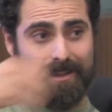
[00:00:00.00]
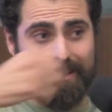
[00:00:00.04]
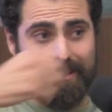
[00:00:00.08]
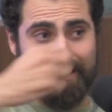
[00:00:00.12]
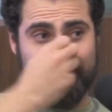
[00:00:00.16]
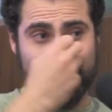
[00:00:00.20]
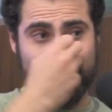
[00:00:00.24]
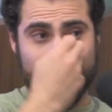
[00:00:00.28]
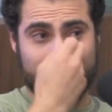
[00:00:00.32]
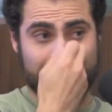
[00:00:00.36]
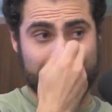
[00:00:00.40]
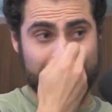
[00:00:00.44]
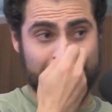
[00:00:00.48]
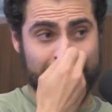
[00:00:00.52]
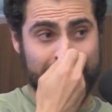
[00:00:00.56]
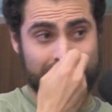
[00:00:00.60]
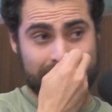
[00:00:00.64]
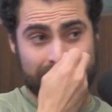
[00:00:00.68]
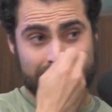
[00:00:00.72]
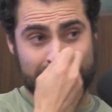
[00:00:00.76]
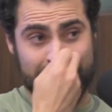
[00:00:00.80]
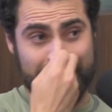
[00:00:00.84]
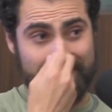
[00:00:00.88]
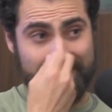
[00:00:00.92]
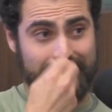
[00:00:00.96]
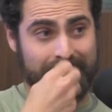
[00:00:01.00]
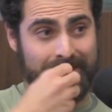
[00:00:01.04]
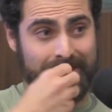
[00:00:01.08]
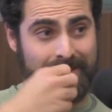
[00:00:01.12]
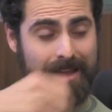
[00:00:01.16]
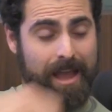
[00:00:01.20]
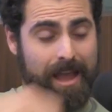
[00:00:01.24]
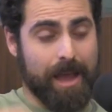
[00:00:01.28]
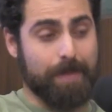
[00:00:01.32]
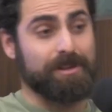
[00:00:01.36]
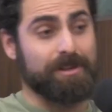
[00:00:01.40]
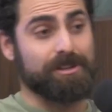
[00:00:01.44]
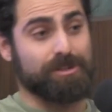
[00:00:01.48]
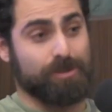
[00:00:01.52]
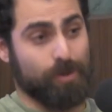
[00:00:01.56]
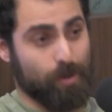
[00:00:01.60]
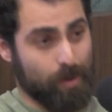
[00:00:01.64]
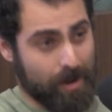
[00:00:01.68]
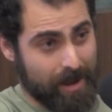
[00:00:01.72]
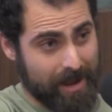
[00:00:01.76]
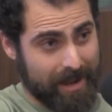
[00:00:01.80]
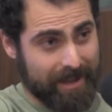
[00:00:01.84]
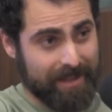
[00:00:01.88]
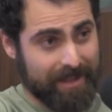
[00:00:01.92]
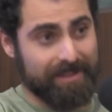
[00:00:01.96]
I'm
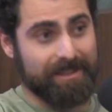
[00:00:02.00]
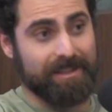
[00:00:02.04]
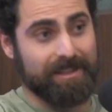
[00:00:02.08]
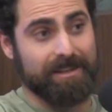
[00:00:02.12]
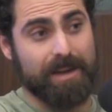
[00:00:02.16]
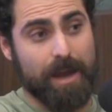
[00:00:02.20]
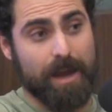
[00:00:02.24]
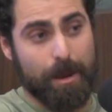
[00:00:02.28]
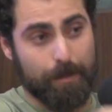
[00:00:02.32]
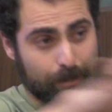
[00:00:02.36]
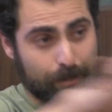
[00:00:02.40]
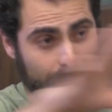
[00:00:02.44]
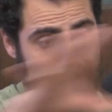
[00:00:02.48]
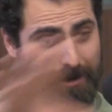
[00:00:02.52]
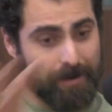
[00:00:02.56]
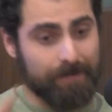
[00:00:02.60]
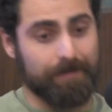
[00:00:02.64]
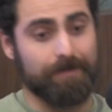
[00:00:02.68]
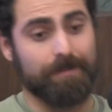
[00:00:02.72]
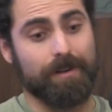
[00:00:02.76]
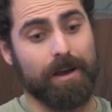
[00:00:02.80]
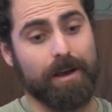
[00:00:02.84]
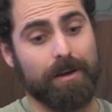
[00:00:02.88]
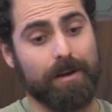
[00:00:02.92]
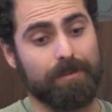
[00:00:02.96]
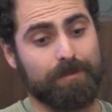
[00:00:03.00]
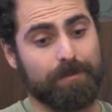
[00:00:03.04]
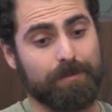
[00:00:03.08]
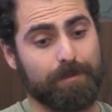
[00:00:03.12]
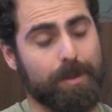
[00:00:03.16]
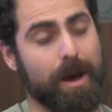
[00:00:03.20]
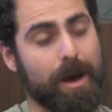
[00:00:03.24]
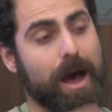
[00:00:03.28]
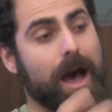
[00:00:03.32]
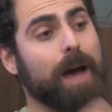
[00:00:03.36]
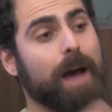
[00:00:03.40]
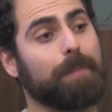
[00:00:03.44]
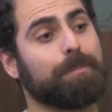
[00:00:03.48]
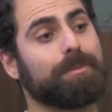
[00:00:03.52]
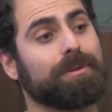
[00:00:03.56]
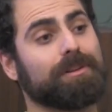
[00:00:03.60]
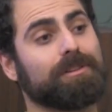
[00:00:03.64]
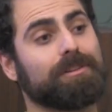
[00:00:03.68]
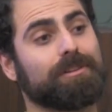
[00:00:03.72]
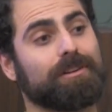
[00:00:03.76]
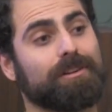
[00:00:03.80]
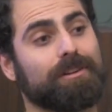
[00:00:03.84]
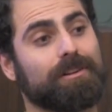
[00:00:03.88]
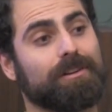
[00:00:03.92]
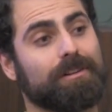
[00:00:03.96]
enjoying the number of
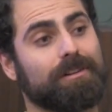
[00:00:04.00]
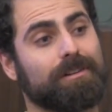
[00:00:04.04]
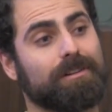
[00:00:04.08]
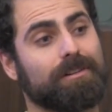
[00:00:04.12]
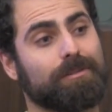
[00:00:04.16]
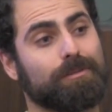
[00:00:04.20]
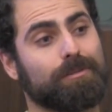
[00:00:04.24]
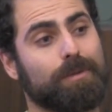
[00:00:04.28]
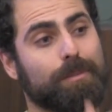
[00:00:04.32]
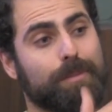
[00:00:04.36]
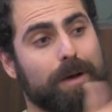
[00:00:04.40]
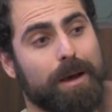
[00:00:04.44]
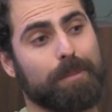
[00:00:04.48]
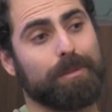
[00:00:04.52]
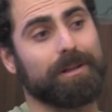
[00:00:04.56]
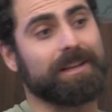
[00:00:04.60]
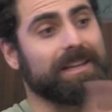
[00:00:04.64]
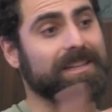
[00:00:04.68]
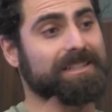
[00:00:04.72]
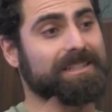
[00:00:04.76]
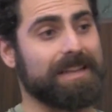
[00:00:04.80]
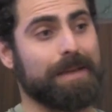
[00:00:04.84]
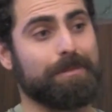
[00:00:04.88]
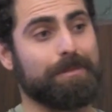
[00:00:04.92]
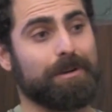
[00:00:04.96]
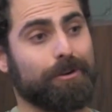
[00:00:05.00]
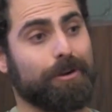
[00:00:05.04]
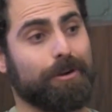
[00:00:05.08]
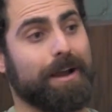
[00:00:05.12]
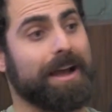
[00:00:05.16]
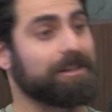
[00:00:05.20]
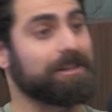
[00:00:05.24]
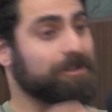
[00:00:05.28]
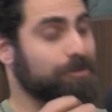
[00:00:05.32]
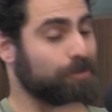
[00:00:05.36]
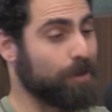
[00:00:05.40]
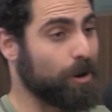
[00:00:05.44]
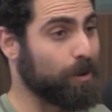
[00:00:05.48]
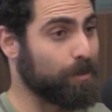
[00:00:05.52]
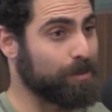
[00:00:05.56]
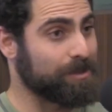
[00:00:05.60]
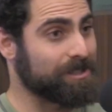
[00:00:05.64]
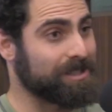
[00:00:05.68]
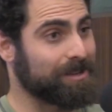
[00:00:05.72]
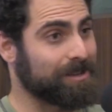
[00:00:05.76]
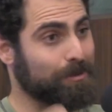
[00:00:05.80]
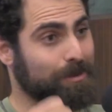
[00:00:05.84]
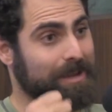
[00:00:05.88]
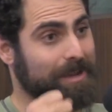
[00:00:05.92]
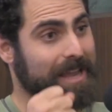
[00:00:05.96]
popular Republican Democrat
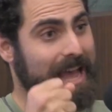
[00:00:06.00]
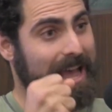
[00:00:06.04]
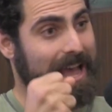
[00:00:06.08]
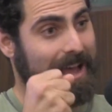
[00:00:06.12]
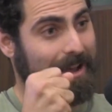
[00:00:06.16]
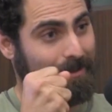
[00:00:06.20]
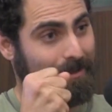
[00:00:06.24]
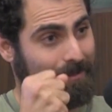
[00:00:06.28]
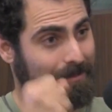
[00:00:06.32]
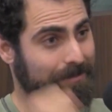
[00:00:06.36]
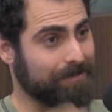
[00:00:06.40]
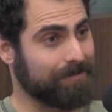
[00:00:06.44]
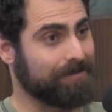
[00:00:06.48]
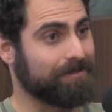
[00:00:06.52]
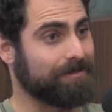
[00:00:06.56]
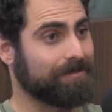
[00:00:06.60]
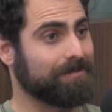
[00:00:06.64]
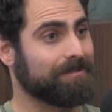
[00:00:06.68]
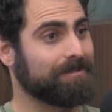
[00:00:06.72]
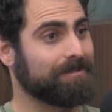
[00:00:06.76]
tropes that we have